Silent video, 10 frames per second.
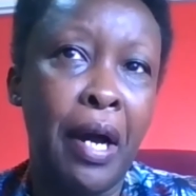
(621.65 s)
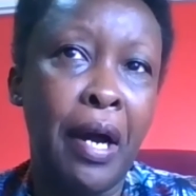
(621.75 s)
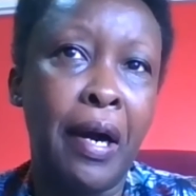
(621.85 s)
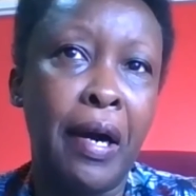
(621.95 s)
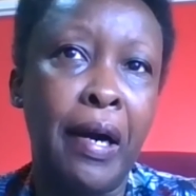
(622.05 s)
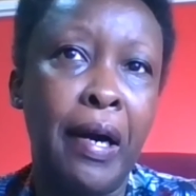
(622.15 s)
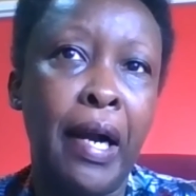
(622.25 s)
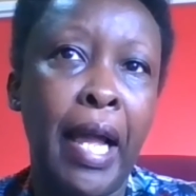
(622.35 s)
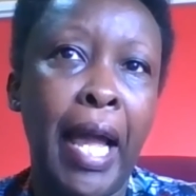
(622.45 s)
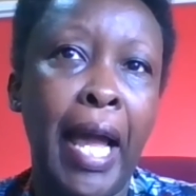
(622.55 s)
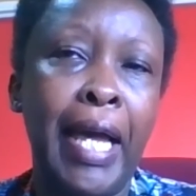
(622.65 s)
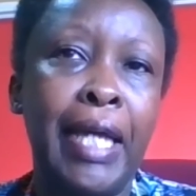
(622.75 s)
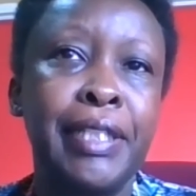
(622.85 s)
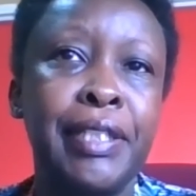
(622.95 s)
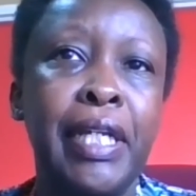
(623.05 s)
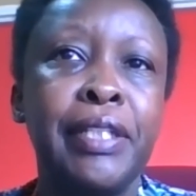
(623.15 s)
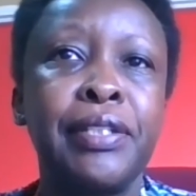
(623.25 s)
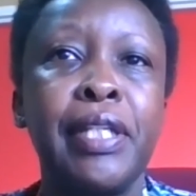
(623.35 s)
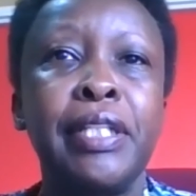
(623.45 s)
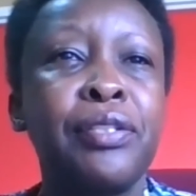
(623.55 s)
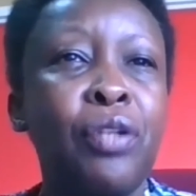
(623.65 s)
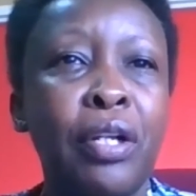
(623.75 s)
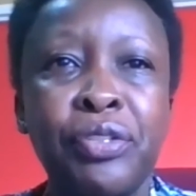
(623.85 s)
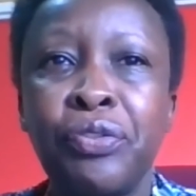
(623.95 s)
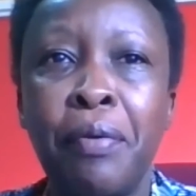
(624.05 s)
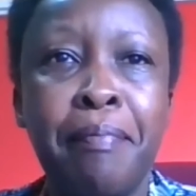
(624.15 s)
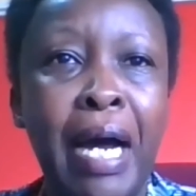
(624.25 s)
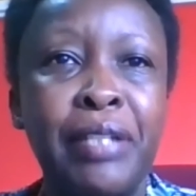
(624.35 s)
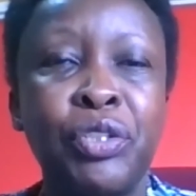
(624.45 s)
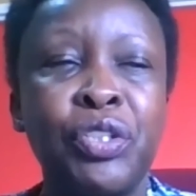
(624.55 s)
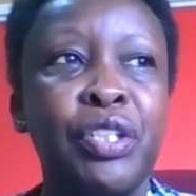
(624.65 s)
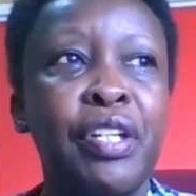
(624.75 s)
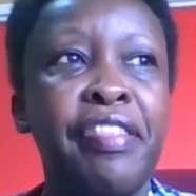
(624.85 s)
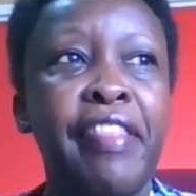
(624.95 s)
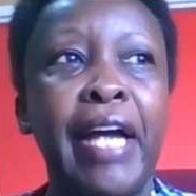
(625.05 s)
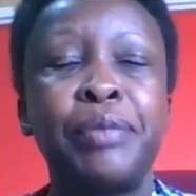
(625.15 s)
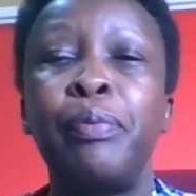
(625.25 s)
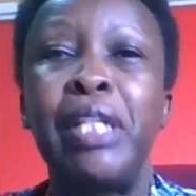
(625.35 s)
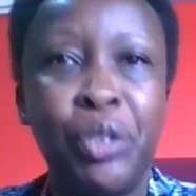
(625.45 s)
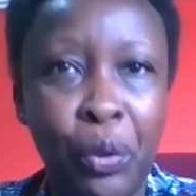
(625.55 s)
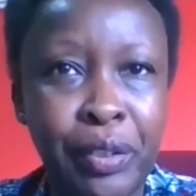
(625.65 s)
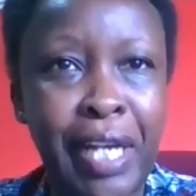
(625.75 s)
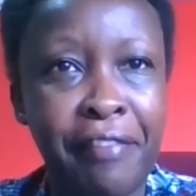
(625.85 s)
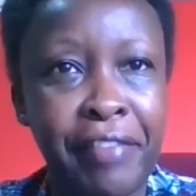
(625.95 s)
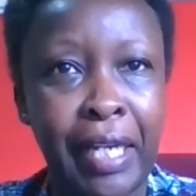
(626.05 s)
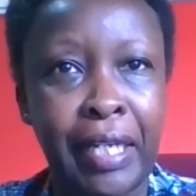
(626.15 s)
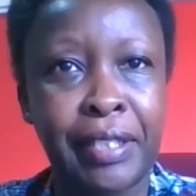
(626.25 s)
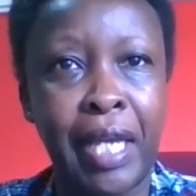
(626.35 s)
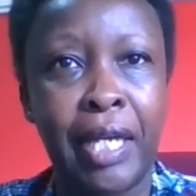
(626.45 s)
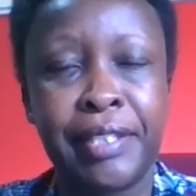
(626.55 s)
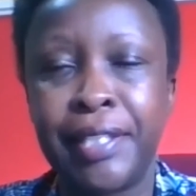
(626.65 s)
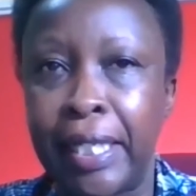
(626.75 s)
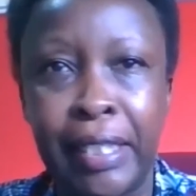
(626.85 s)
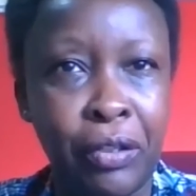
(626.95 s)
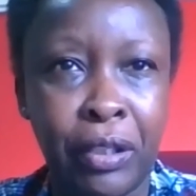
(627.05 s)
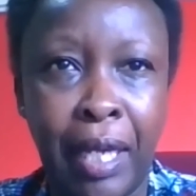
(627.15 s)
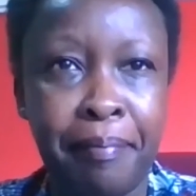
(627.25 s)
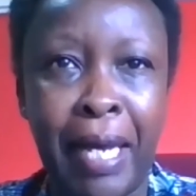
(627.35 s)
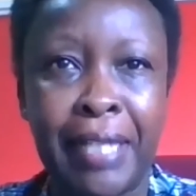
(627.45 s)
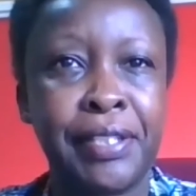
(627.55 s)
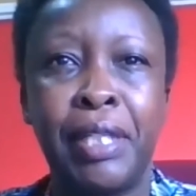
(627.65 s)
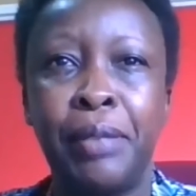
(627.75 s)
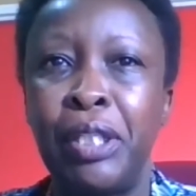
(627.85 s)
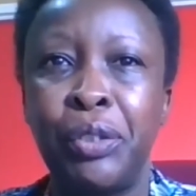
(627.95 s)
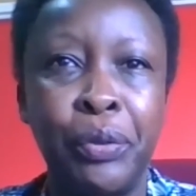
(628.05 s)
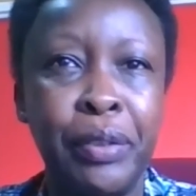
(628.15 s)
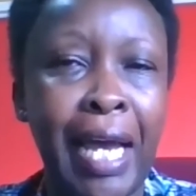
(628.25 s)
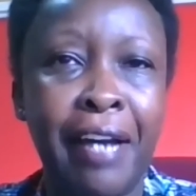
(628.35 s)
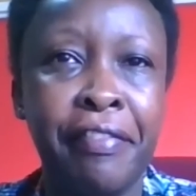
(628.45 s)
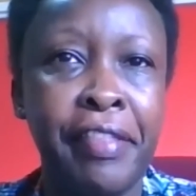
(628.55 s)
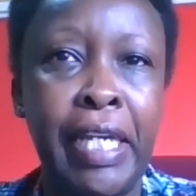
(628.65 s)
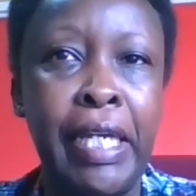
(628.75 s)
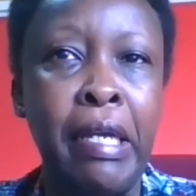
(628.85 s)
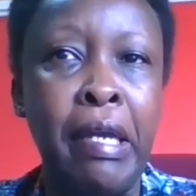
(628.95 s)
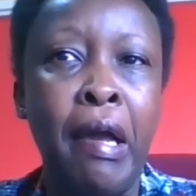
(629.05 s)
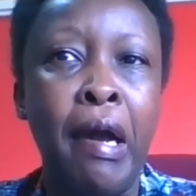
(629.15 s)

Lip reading: And it's not so much that we don't have the technical capacity, we don't have the